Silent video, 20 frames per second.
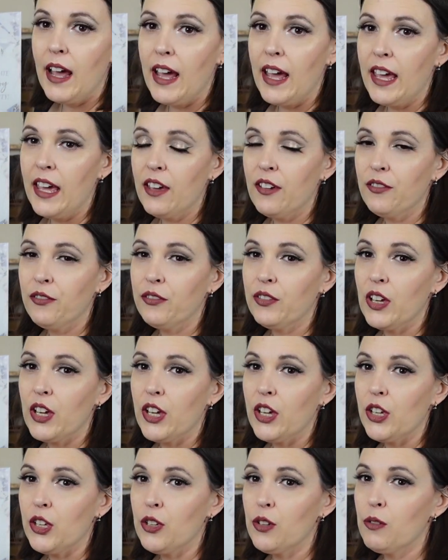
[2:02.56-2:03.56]
If
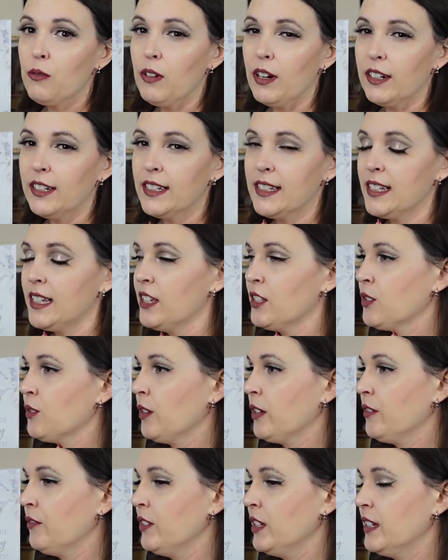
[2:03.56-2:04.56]
you want to see
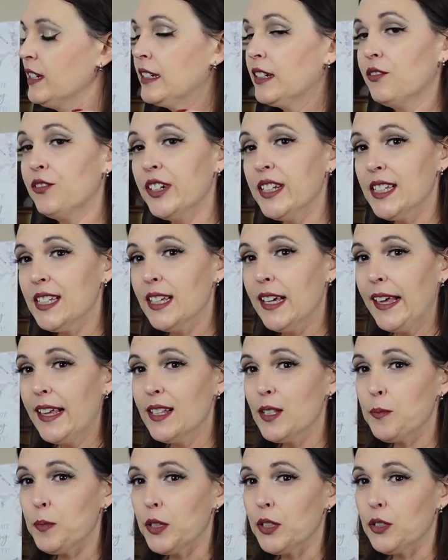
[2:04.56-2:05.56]
sort of the
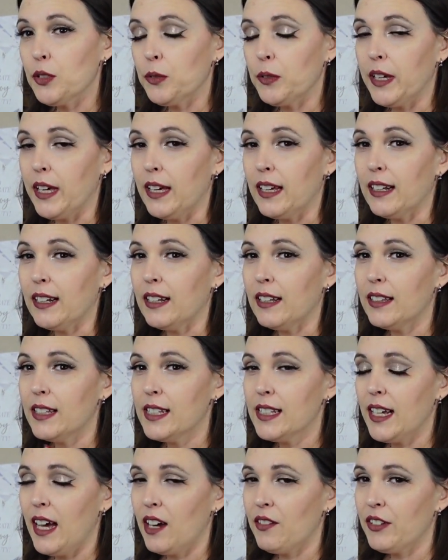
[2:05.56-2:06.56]
differences between
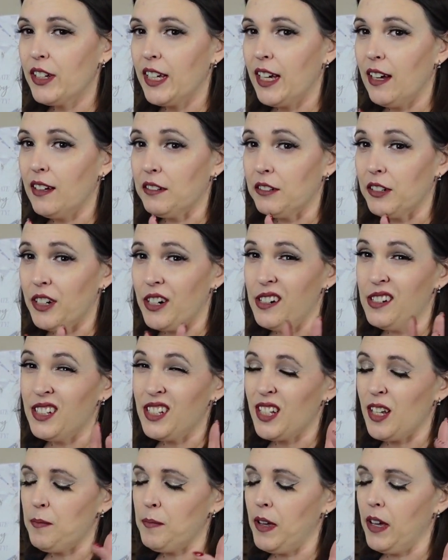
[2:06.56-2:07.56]
this advent calendar and
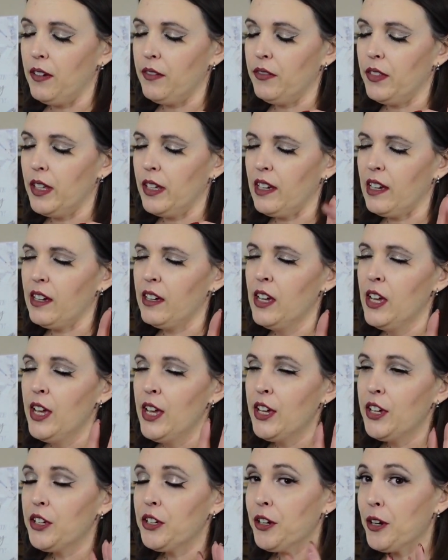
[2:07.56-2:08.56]
some of the
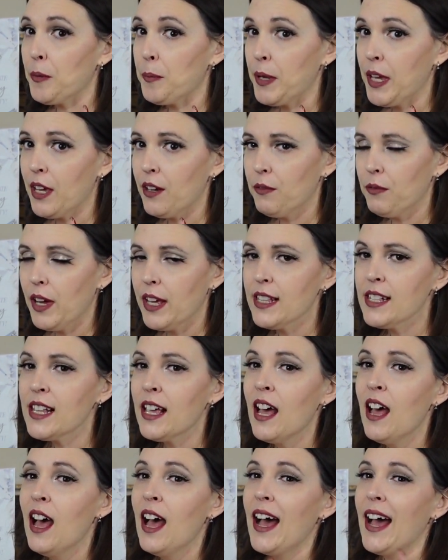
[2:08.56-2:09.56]
European ones,
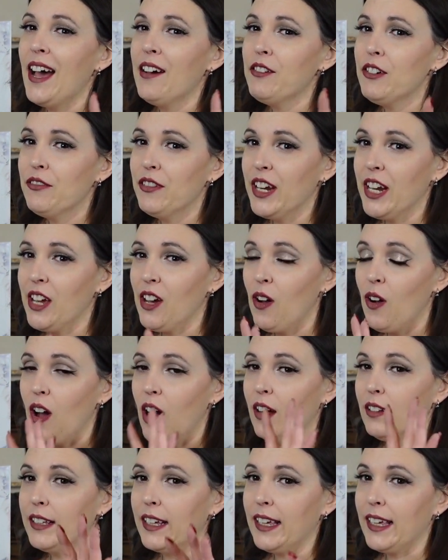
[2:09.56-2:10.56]
I have a video.
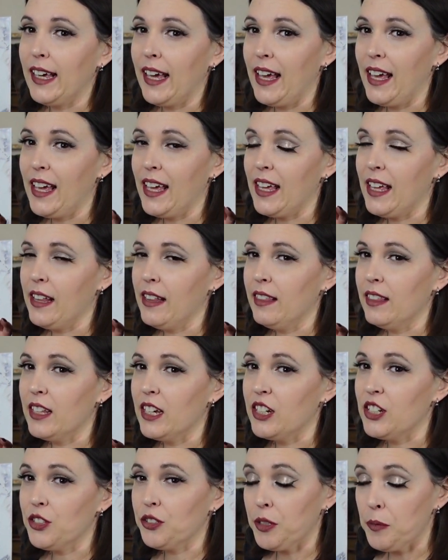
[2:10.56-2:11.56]
I'll link it in
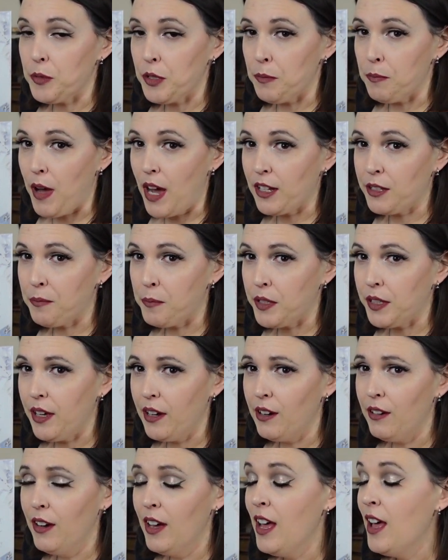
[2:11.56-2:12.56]
the description box
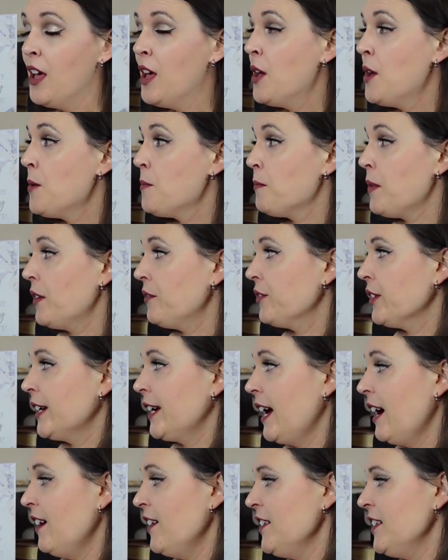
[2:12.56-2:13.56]
below. But for
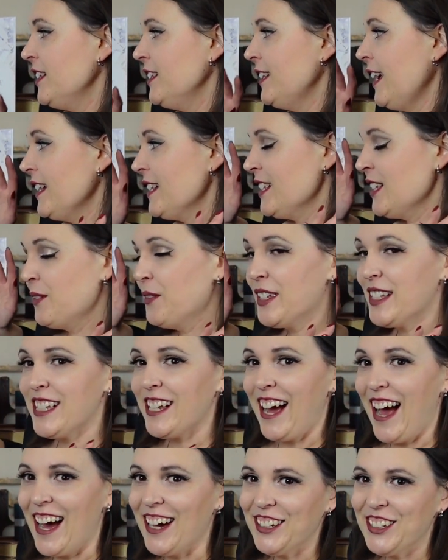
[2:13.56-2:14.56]
now, let's see what's
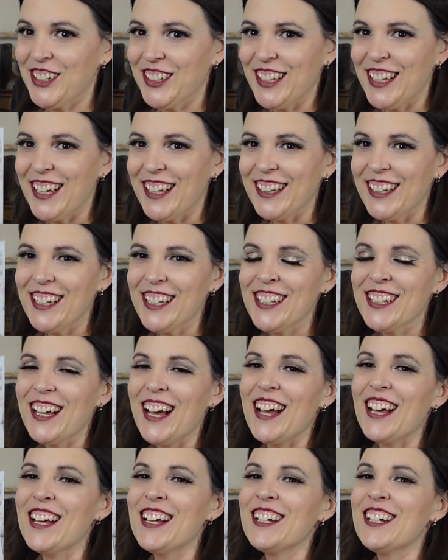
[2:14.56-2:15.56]
actually in this
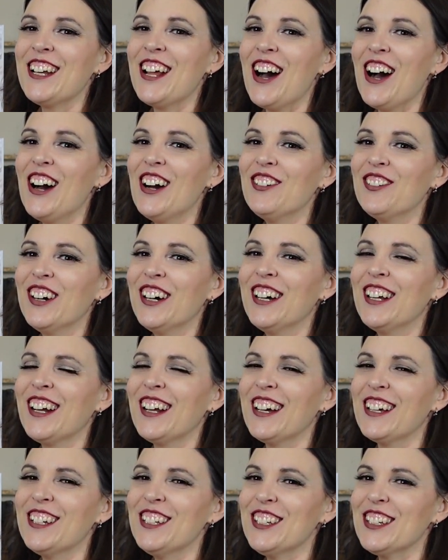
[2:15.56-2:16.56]
and not what
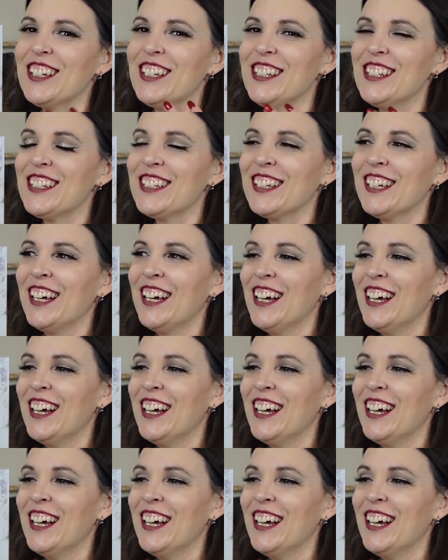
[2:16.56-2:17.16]
I just